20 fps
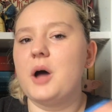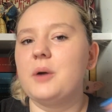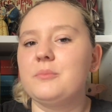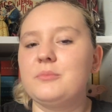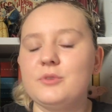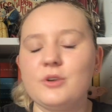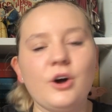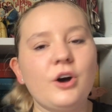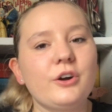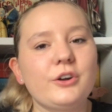
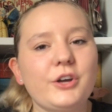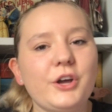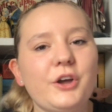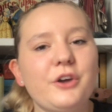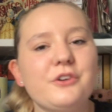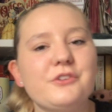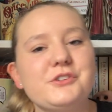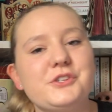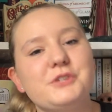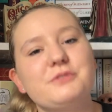I'm not
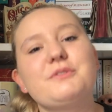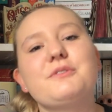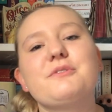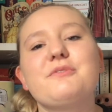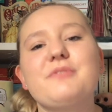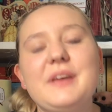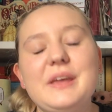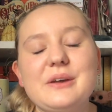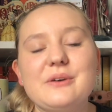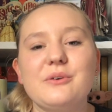going to
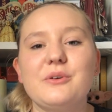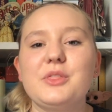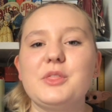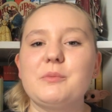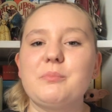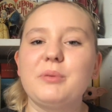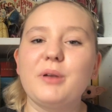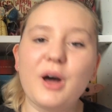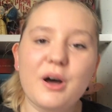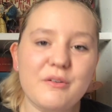reveal
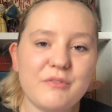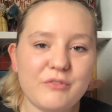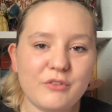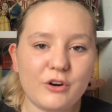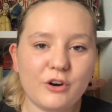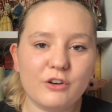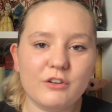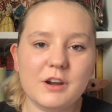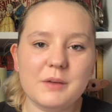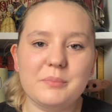the plot
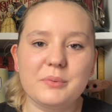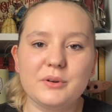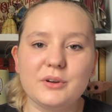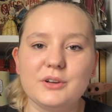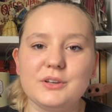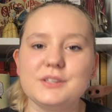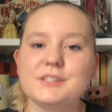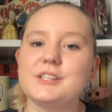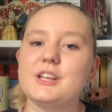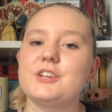for it
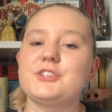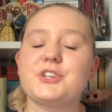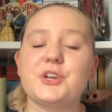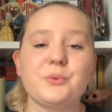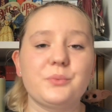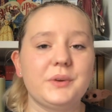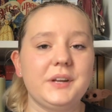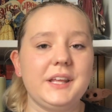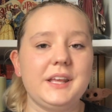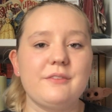because I
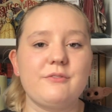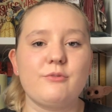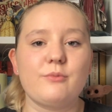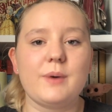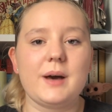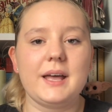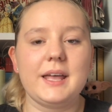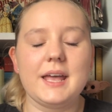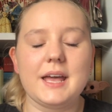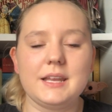don't want to give
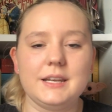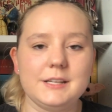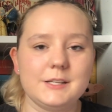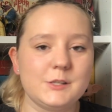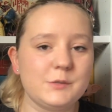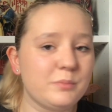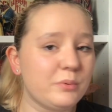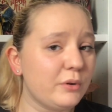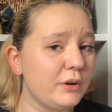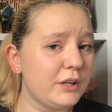away any
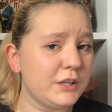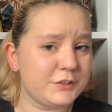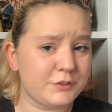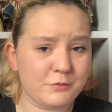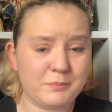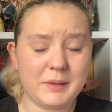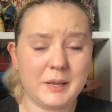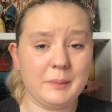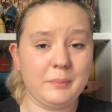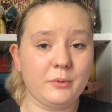spoilers
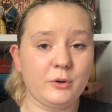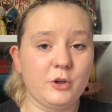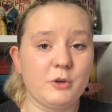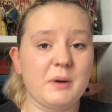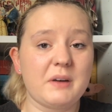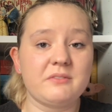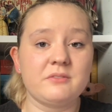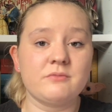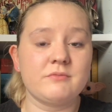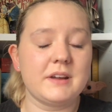for people
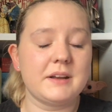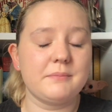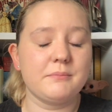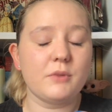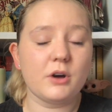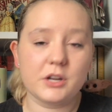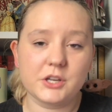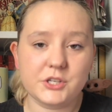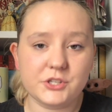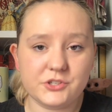who haven't read
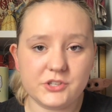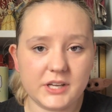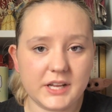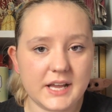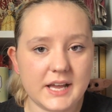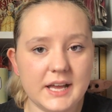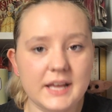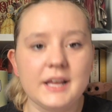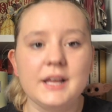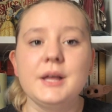*Maestra*
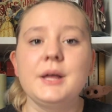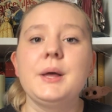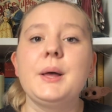yet